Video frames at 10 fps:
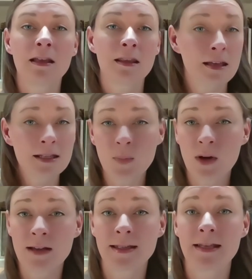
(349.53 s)
This
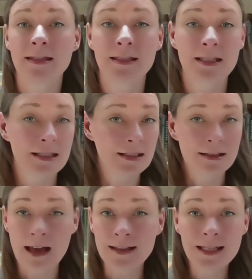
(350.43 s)
process does
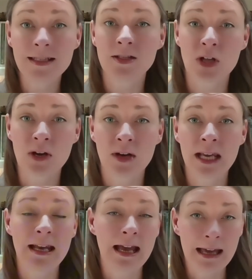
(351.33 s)
not just
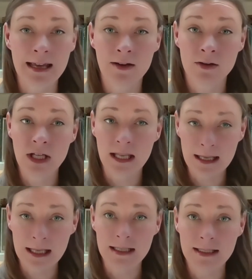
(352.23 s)
generate high-energy
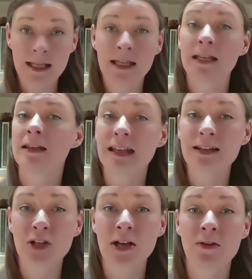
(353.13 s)
light.
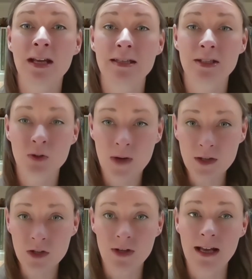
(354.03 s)
It generates
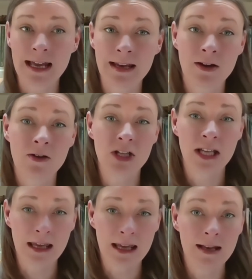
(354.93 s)
structured high-energy
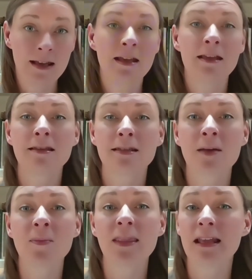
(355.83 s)
light,
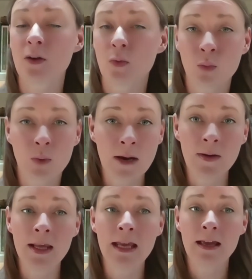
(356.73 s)
something
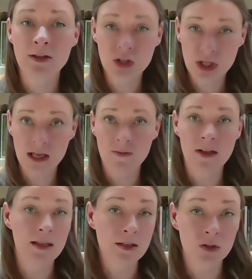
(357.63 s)
rarely achieved
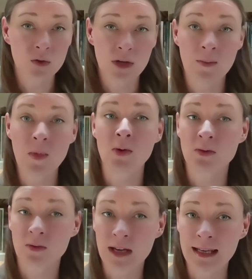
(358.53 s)
in the extreme
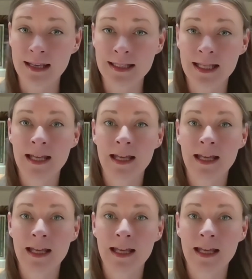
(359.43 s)
ultraviolet.